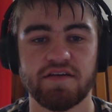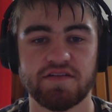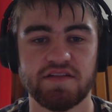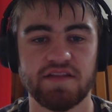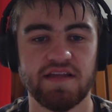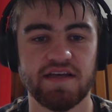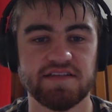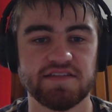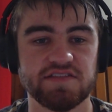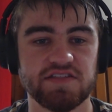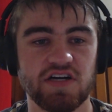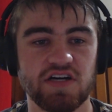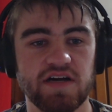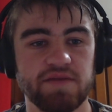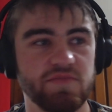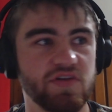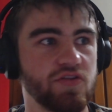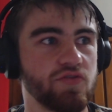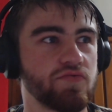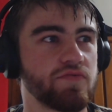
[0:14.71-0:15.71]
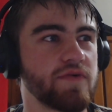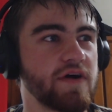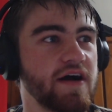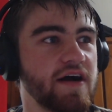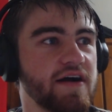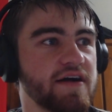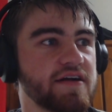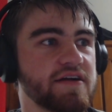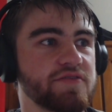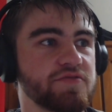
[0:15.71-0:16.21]
less time in the
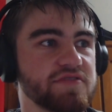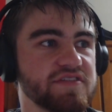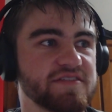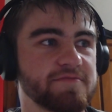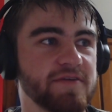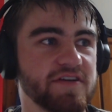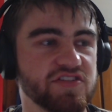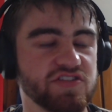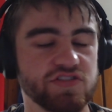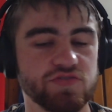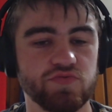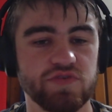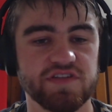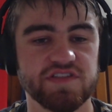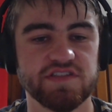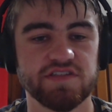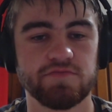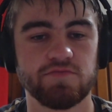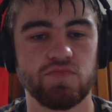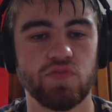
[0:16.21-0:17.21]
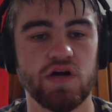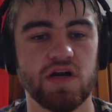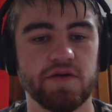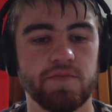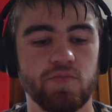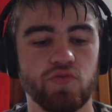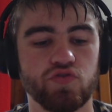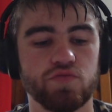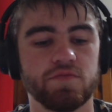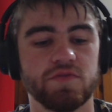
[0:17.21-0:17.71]
ruck, especially with some
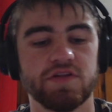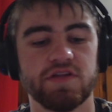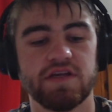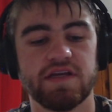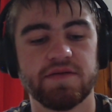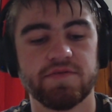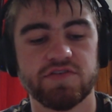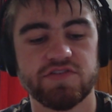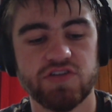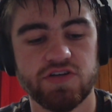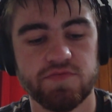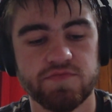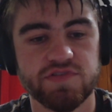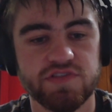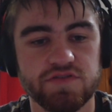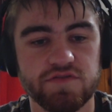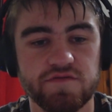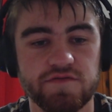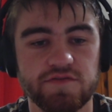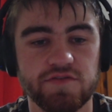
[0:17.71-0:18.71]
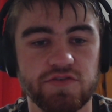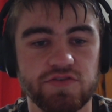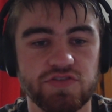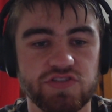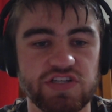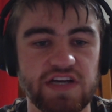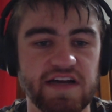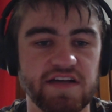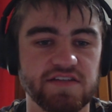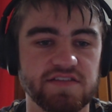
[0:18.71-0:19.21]
ruck movement in terms of Luke
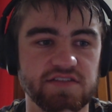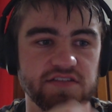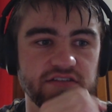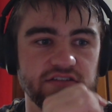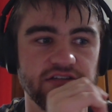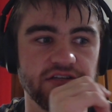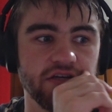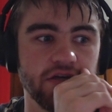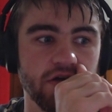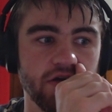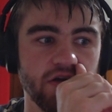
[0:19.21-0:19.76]
Jackson,